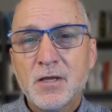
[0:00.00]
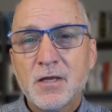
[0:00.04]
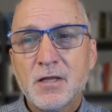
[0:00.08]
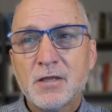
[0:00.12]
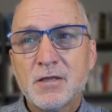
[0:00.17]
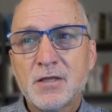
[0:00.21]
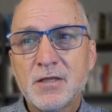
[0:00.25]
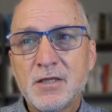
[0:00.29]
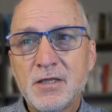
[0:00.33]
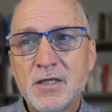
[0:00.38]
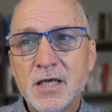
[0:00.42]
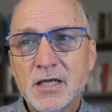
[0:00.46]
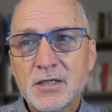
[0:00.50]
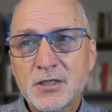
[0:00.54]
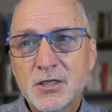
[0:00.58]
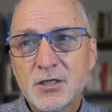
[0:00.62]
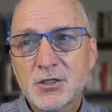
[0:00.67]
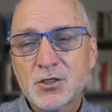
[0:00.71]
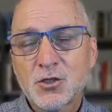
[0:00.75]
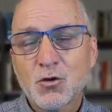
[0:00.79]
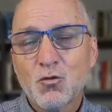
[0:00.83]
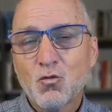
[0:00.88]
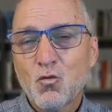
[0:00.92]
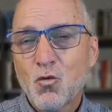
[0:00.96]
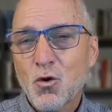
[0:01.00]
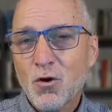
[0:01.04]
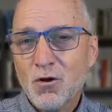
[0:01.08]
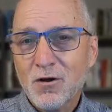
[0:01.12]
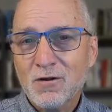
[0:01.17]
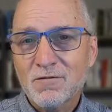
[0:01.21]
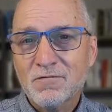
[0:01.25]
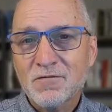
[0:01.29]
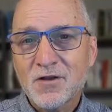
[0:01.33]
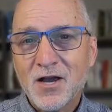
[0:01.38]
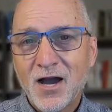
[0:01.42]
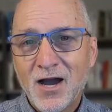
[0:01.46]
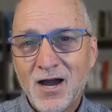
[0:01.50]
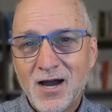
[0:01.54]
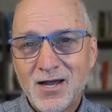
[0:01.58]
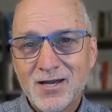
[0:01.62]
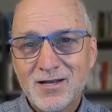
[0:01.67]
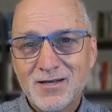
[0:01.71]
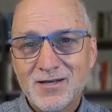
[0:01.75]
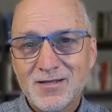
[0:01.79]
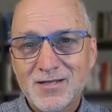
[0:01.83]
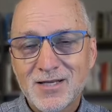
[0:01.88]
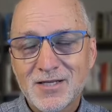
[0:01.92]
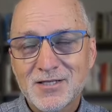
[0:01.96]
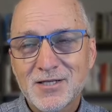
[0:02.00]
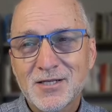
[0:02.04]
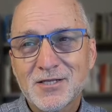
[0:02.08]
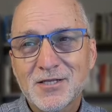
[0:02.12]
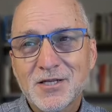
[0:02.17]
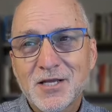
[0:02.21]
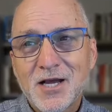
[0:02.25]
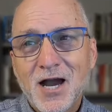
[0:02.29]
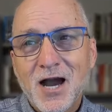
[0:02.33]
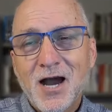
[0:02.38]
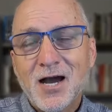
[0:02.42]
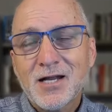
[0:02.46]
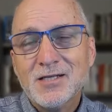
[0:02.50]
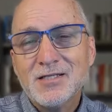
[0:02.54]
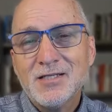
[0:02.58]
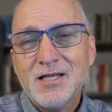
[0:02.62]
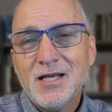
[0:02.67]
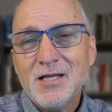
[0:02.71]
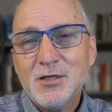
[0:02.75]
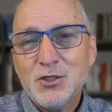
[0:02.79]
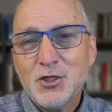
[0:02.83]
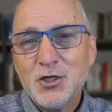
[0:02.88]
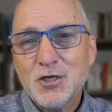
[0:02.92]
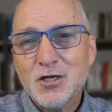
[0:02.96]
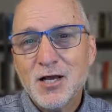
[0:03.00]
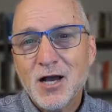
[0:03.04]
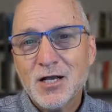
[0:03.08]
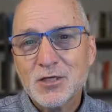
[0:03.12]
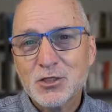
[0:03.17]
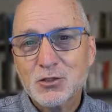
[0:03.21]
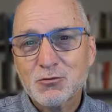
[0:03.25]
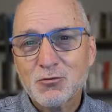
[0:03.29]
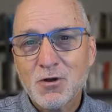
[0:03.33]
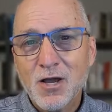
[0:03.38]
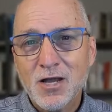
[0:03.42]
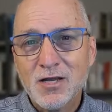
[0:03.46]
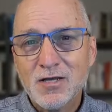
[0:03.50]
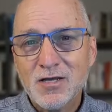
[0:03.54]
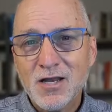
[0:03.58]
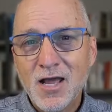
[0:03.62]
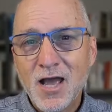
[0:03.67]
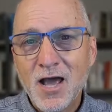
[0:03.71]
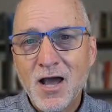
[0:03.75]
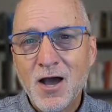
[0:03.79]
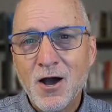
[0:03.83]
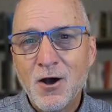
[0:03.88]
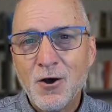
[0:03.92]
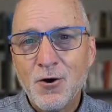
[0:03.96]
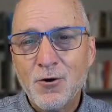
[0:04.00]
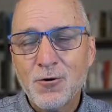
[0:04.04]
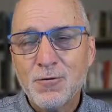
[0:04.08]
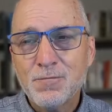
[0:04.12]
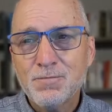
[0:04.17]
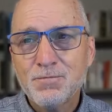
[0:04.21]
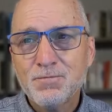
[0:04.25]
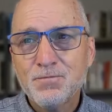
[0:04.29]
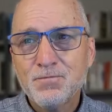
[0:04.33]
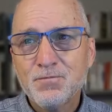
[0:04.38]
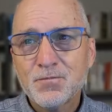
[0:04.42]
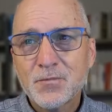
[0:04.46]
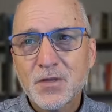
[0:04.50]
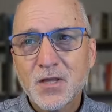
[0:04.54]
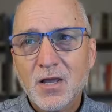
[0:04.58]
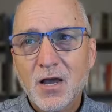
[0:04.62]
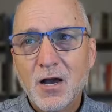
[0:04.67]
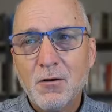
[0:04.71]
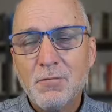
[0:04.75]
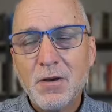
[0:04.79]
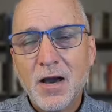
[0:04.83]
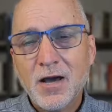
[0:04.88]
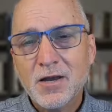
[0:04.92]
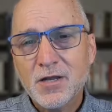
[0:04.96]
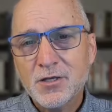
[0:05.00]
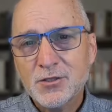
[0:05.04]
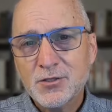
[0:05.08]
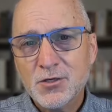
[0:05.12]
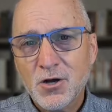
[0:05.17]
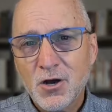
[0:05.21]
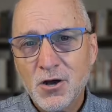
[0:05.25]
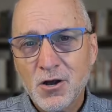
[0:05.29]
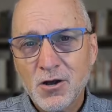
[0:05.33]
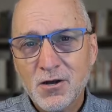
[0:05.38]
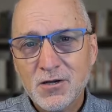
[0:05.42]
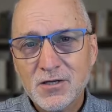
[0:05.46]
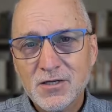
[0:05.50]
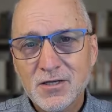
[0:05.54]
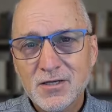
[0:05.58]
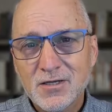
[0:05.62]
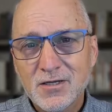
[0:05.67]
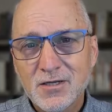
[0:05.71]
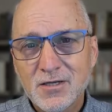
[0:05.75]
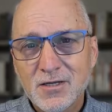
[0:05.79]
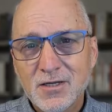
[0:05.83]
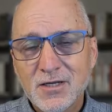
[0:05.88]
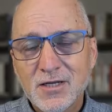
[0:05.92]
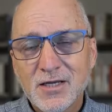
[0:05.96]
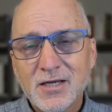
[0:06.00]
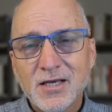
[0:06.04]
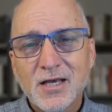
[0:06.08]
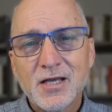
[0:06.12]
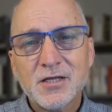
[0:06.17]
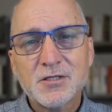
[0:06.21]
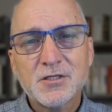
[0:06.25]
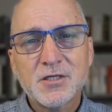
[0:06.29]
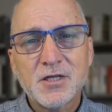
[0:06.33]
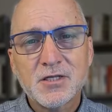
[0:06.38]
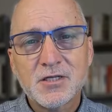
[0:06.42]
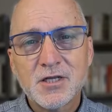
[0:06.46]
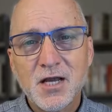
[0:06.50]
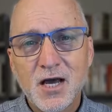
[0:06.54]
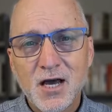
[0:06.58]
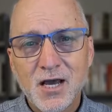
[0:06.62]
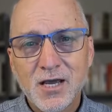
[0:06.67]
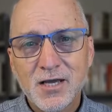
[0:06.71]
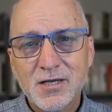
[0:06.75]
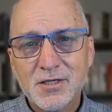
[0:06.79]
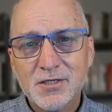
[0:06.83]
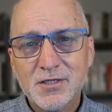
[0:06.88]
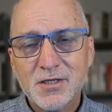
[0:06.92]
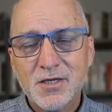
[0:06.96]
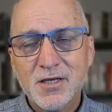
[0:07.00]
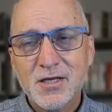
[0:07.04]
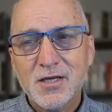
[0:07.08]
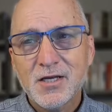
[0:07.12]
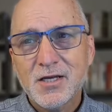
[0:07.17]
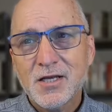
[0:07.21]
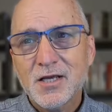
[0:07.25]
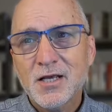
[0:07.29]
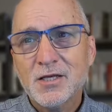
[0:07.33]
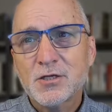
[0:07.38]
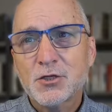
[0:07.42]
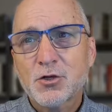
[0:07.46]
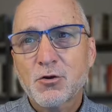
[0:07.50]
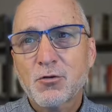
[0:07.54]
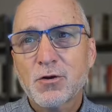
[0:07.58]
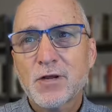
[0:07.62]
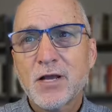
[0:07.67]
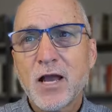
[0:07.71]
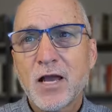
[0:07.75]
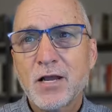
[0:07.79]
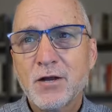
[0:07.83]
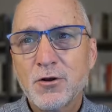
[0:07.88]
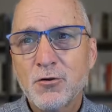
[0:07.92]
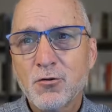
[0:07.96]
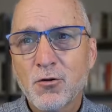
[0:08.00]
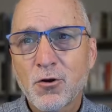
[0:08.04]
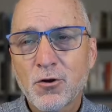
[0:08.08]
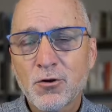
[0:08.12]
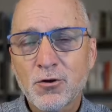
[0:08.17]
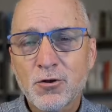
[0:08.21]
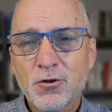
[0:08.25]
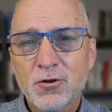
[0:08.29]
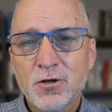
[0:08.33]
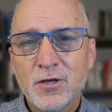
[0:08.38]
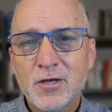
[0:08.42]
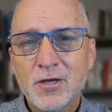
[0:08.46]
This is the Word of God. This is God teaching us right now about His heart, His designs, His created order.